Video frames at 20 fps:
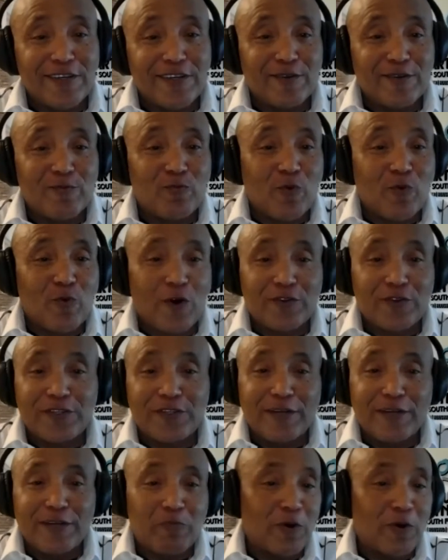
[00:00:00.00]
worked in
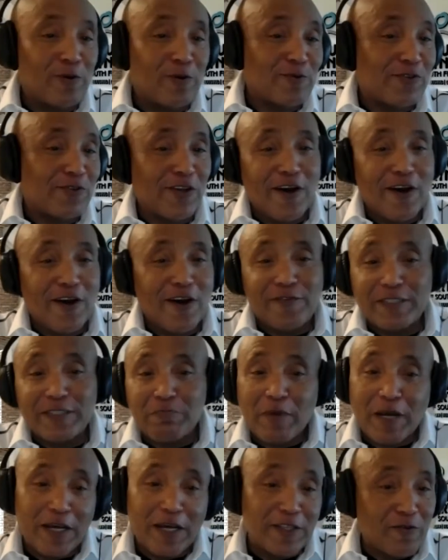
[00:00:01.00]
the post office. My other